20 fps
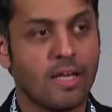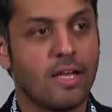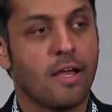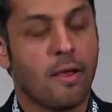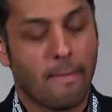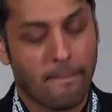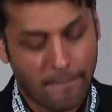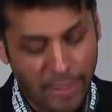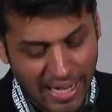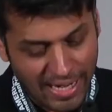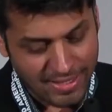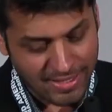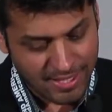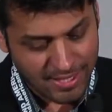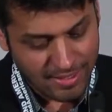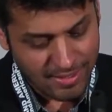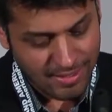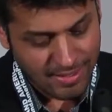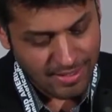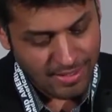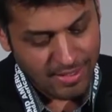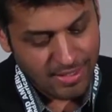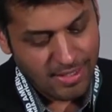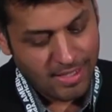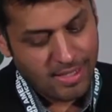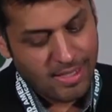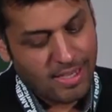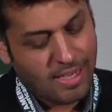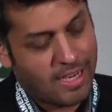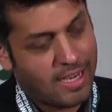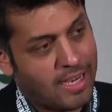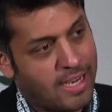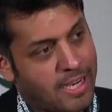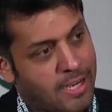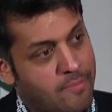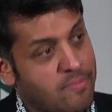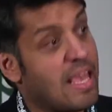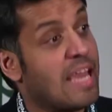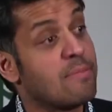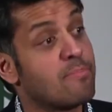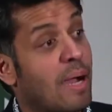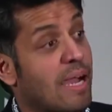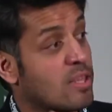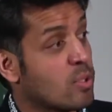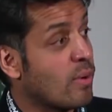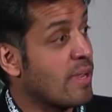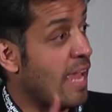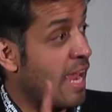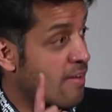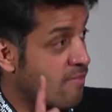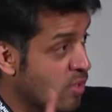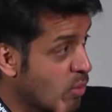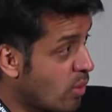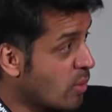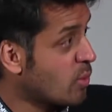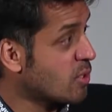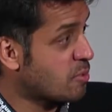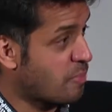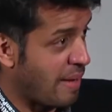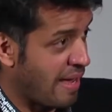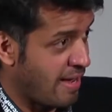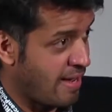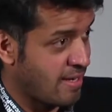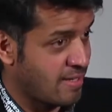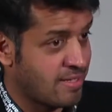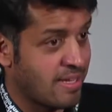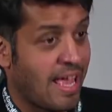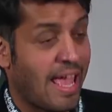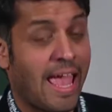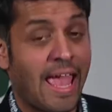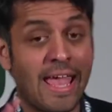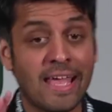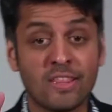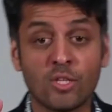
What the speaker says: But and by the way, everyone was paid, and there